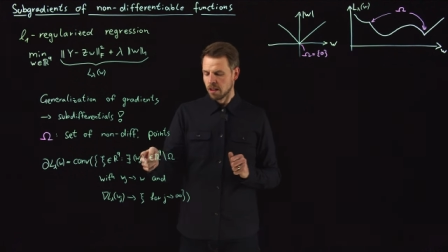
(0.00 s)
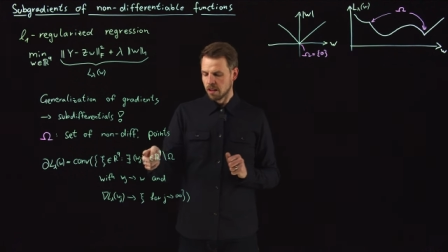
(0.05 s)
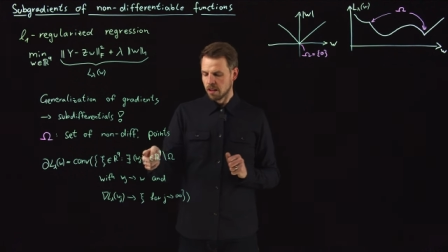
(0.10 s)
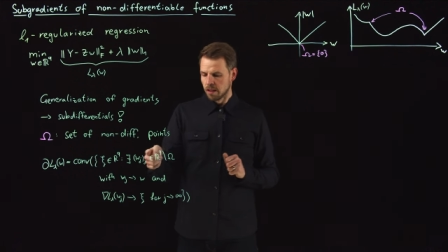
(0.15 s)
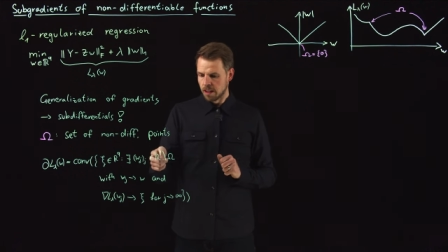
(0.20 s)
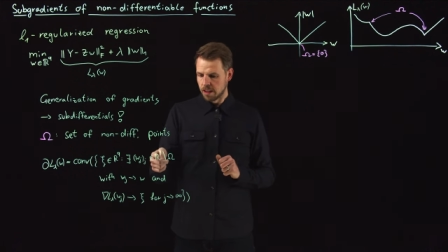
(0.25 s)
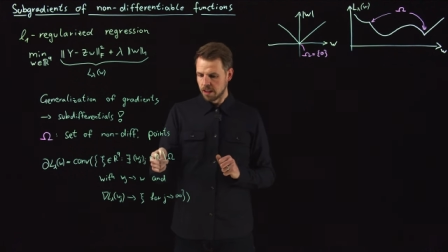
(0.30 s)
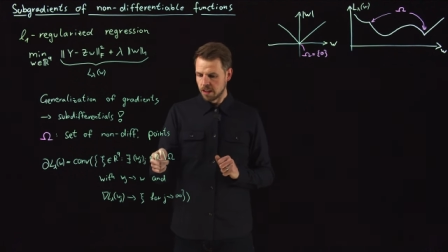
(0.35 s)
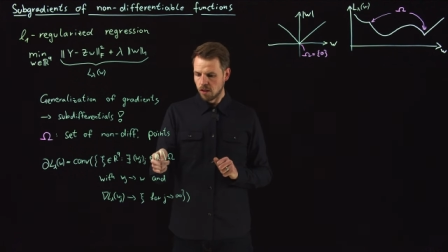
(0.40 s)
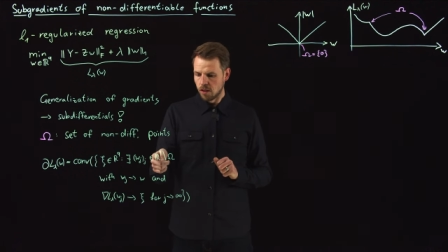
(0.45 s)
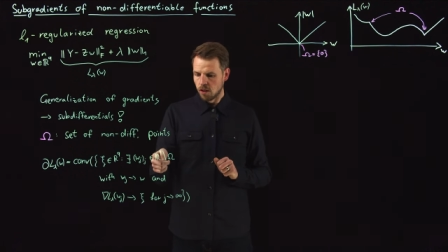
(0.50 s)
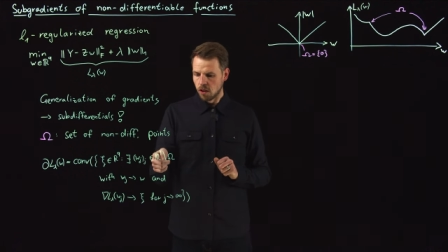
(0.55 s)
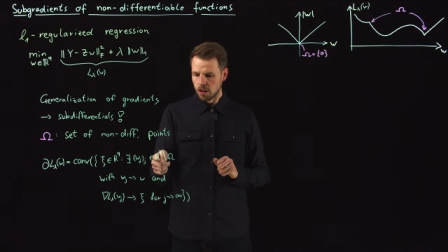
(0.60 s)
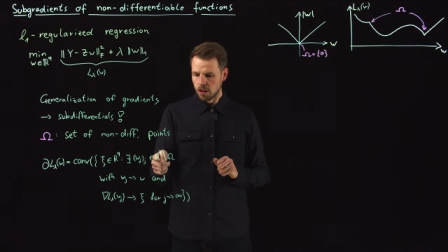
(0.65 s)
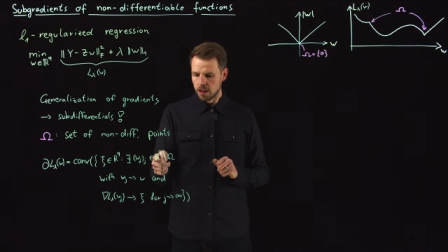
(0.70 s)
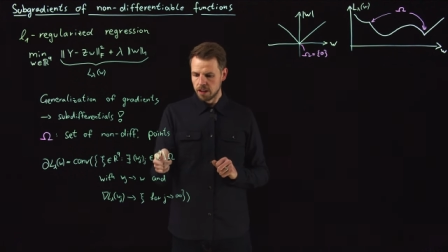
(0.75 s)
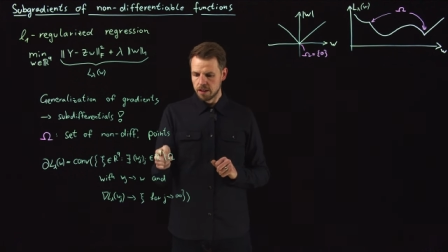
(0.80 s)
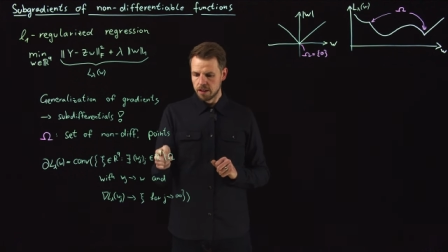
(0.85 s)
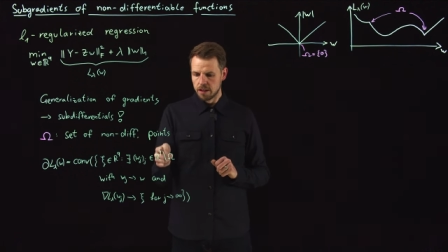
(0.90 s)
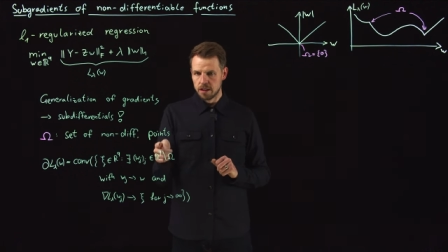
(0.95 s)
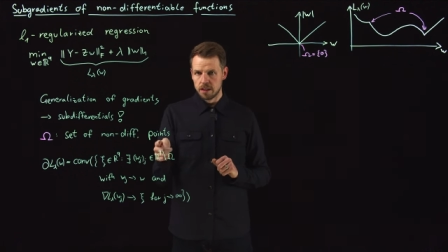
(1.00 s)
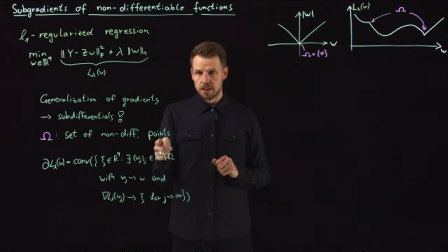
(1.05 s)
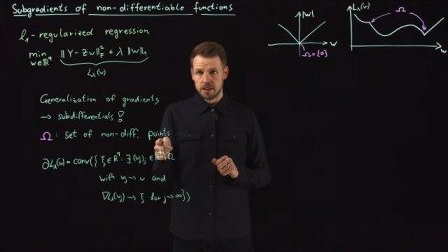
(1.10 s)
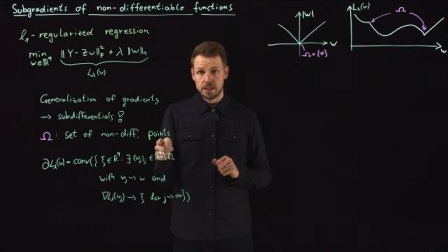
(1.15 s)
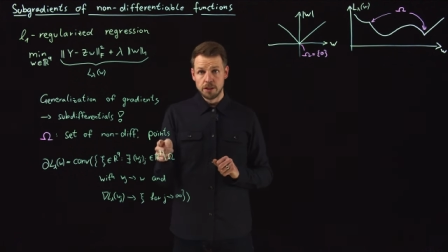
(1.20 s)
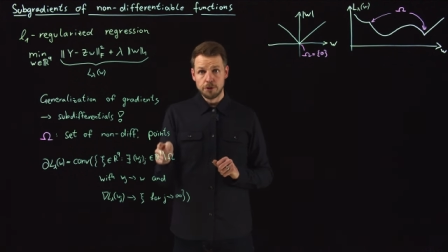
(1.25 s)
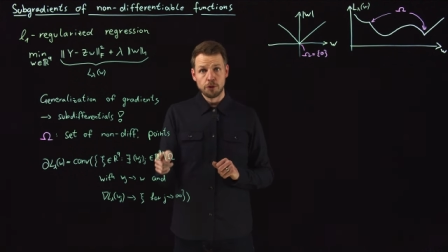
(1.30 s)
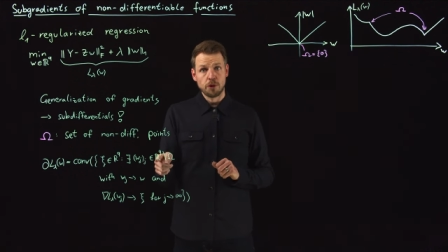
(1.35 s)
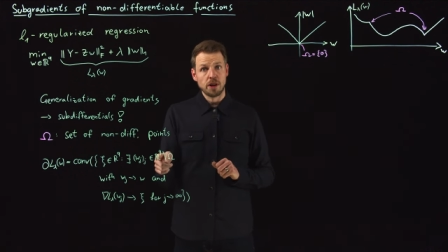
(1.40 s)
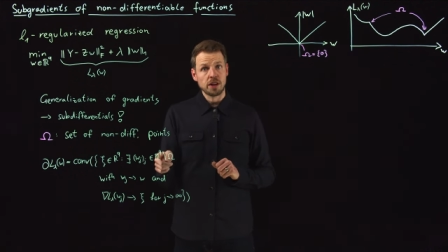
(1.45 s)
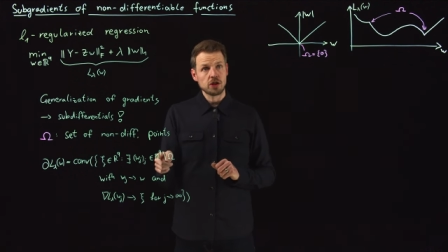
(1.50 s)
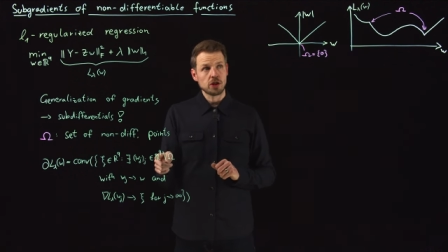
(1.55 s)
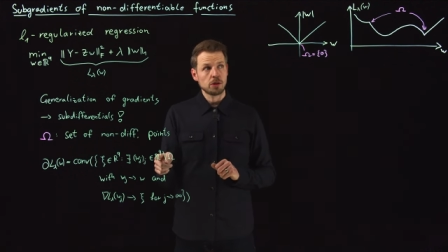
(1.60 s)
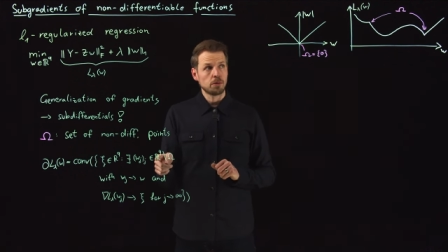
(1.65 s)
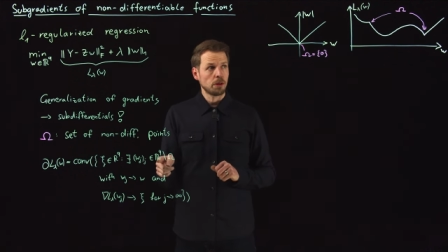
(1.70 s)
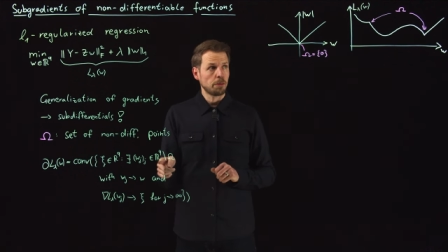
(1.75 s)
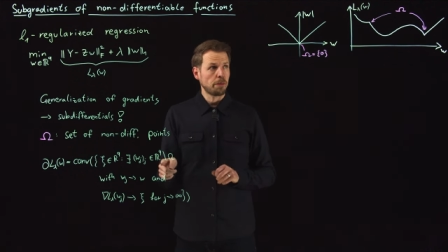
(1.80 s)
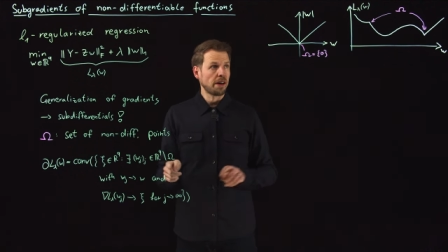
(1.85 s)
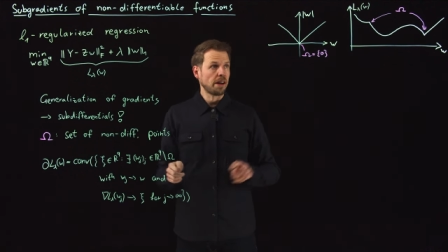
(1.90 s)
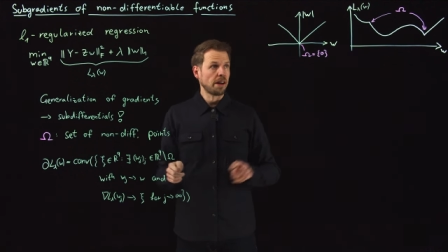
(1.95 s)
that are all in the
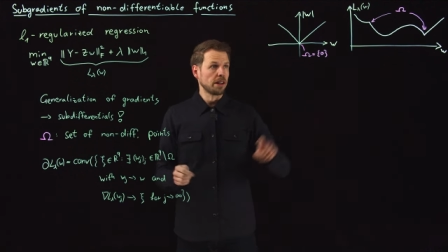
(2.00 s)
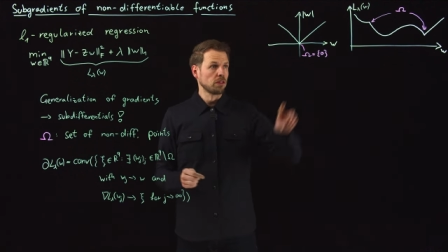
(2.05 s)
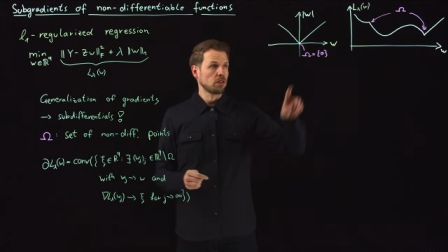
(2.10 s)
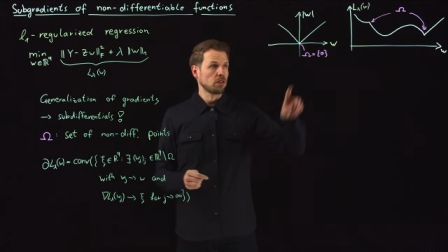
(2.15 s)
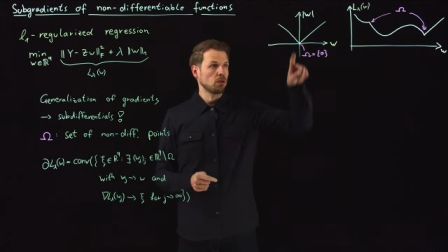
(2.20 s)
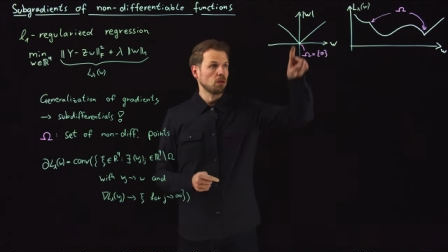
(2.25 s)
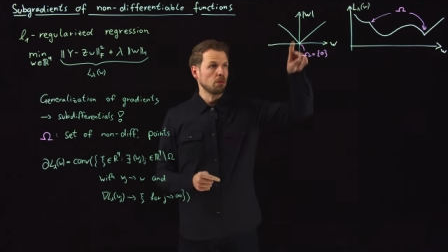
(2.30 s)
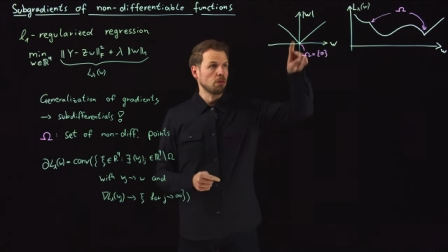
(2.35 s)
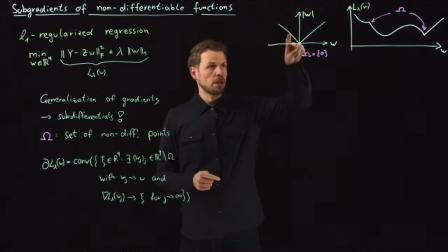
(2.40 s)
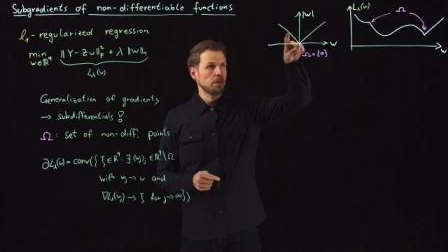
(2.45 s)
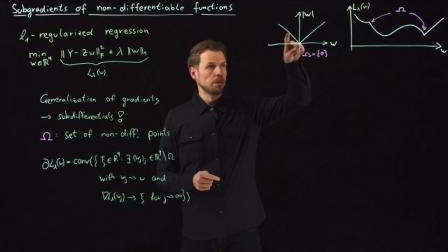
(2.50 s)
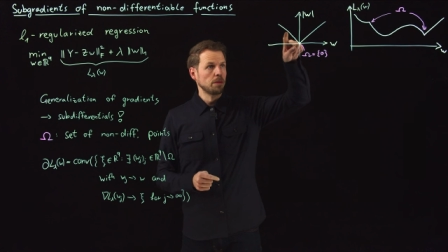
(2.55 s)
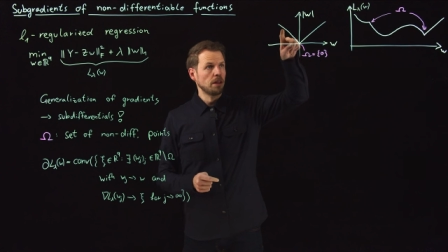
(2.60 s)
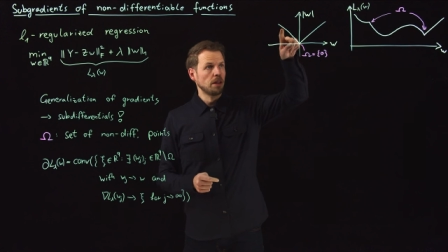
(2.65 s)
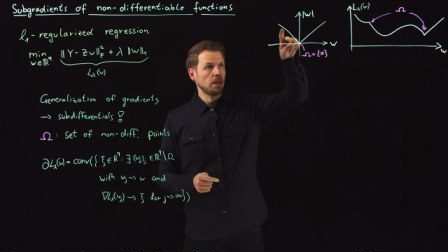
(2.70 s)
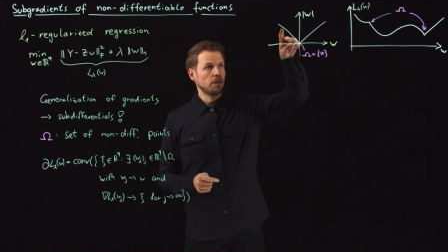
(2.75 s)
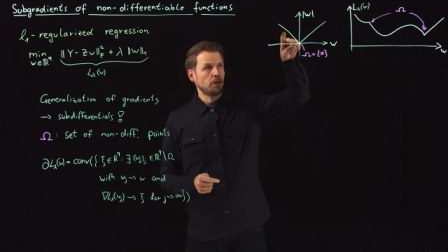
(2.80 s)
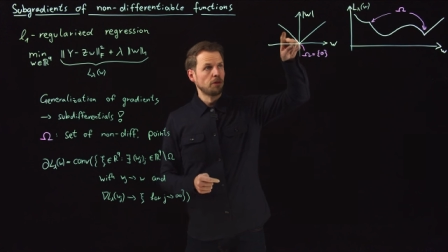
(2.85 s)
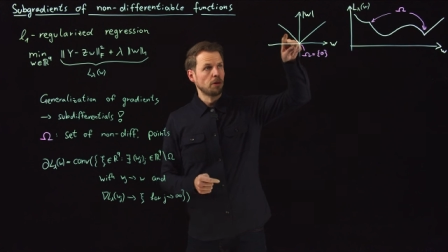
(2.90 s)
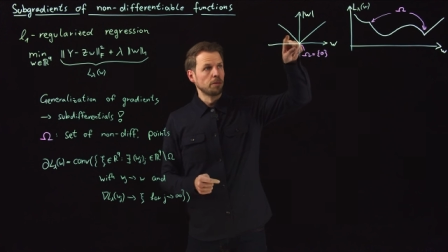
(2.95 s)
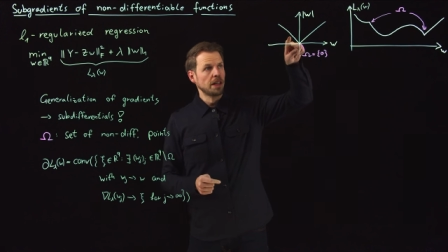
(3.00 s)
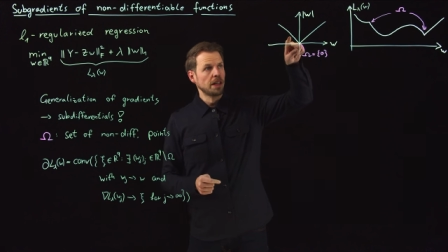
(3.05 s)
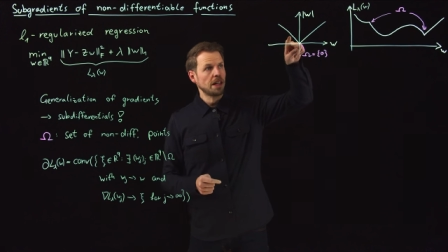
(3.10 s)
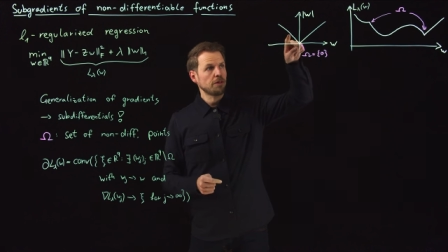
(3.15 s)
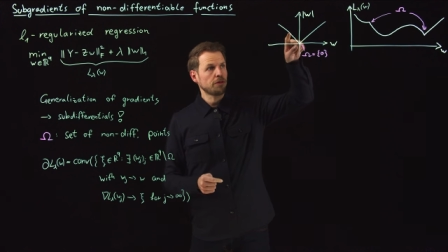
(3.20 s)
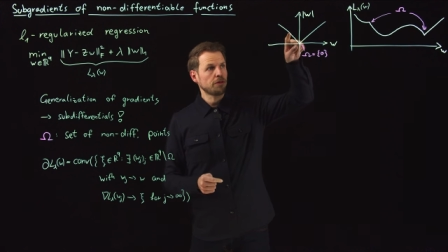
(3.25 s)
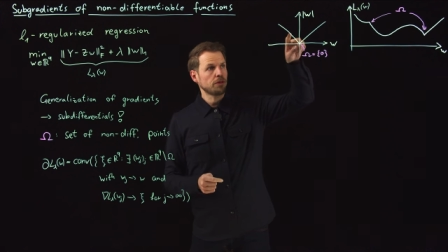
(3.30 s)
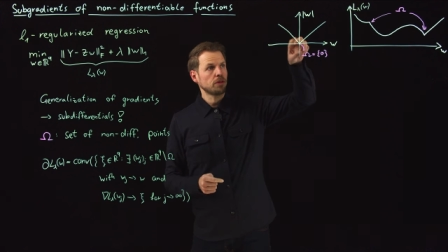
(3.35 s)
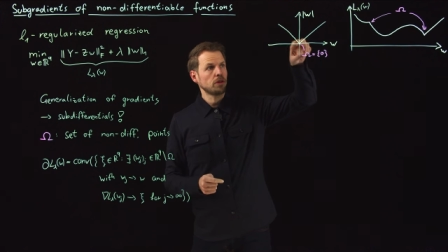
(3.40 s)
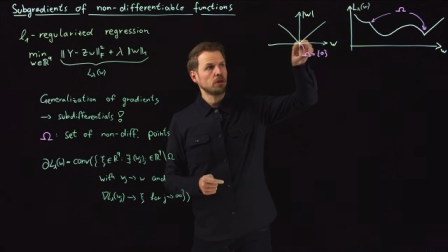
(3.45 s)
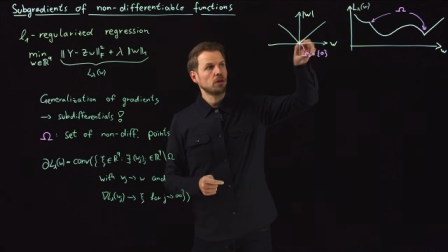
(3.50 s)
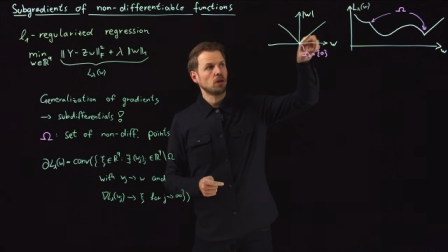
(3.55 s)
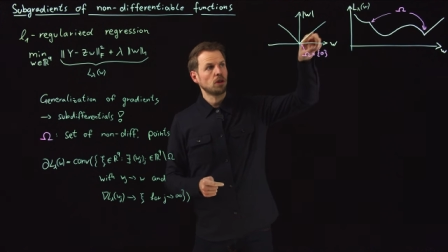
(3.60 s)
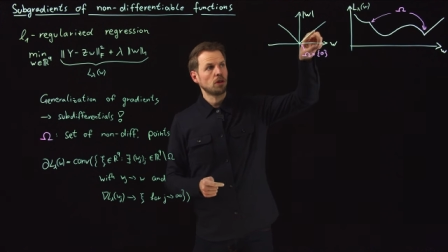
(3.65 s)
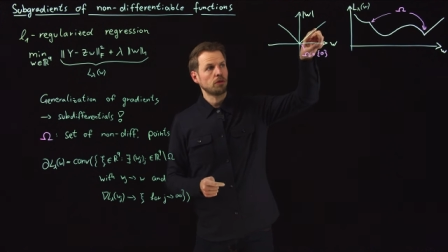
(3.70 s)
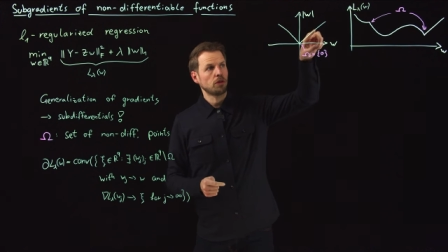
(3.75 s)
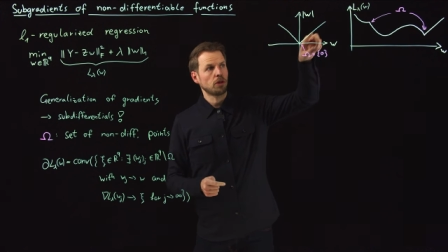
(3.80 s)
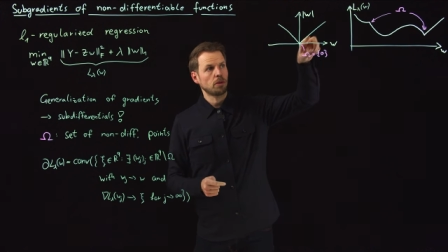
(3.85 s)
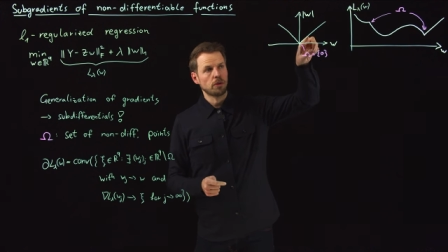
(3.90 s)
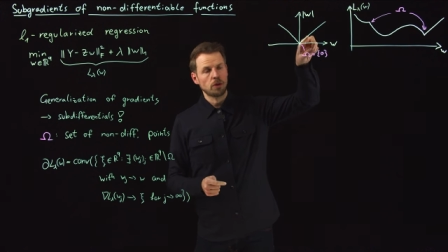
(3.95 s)
differentiable part, so maybe from the left or
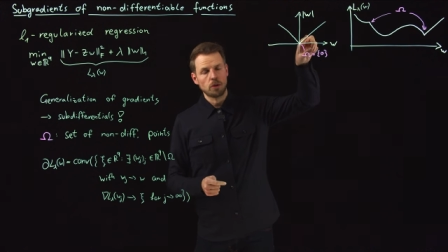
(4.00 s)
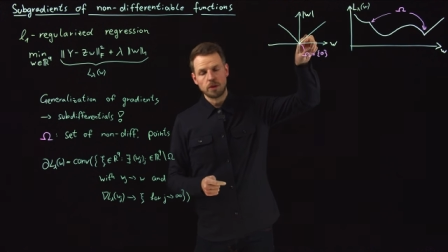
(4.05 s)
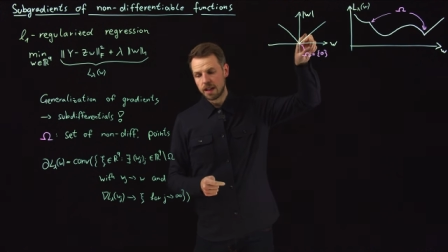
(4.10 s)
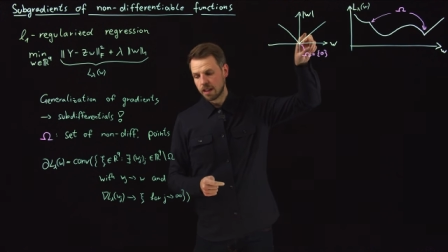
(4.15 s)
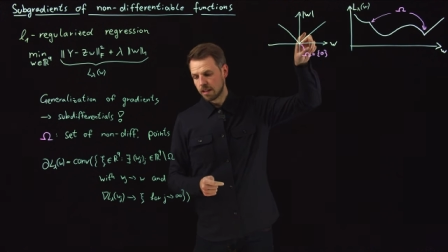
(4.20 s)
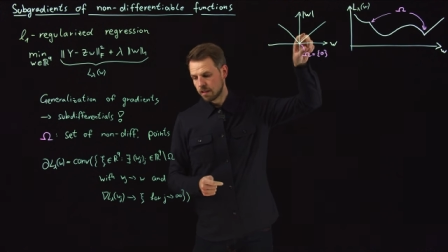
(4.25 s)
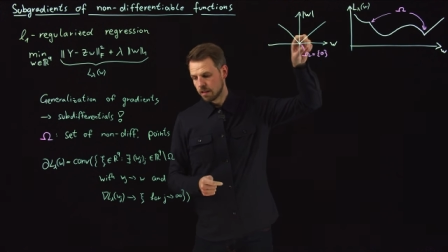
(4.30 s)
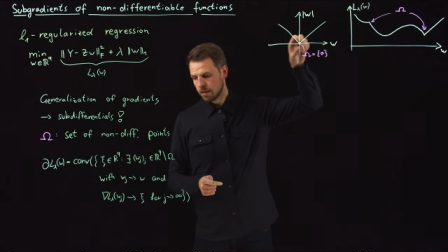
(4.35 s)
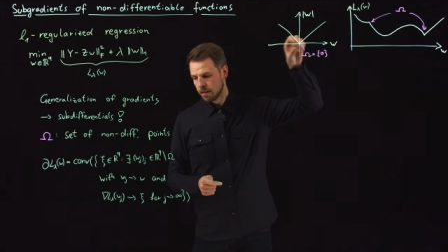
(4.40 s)
from the right.